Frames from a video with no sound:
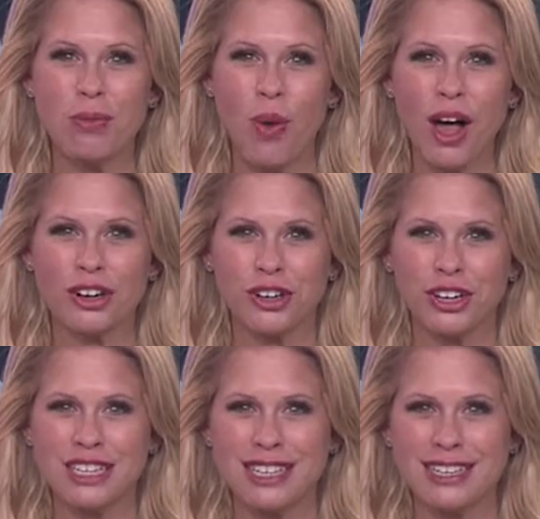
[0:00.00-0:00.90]
Walker
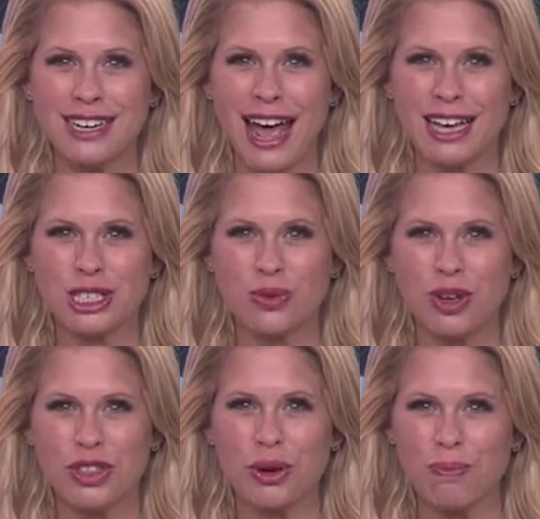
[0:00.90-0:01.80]
is in next
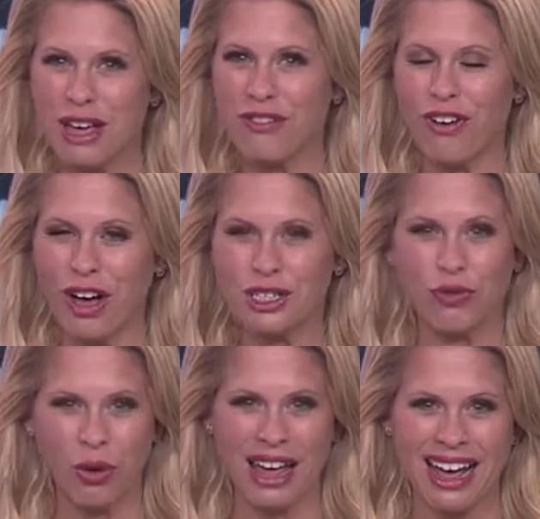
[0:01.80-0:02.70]
with your Big Fox
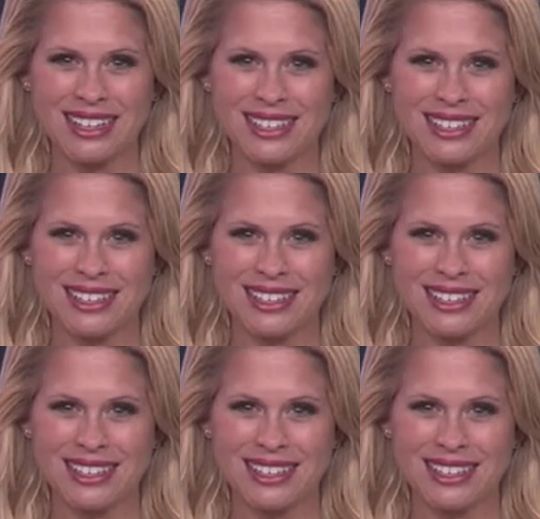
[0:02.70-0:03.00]
forecast.